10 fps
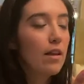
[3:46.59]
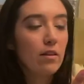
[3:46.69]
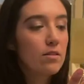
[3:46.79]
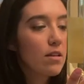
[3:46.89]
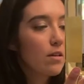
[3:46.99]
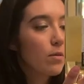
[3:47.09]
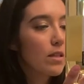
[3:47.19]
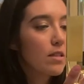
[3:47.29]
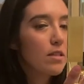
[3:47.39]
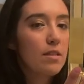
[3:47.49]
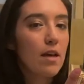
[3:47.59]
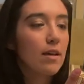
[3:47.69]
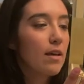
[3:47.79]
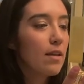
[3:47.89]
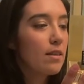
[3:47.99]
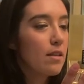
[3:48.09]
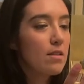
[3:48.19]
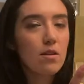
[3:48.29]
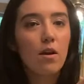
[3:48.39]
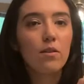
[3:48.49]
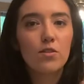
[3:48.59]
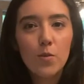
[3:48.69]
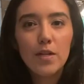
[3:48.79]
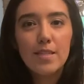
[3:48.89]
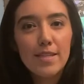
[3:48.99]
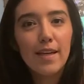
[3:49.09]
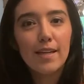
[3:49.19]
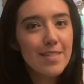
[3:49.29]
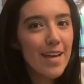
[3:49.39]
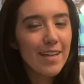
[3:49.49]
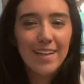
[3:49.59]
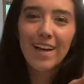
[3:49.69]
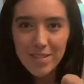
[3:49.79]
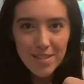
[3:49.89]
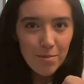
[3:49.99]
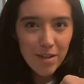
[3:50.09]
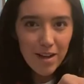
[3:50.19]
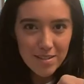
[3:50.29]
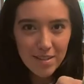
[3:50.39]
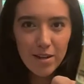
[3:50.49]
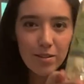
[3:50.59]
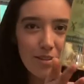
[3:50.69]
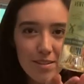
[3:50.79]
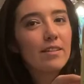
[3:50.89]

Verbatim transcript: it looks like we did not get this on the 22nd day. What's up, Costco?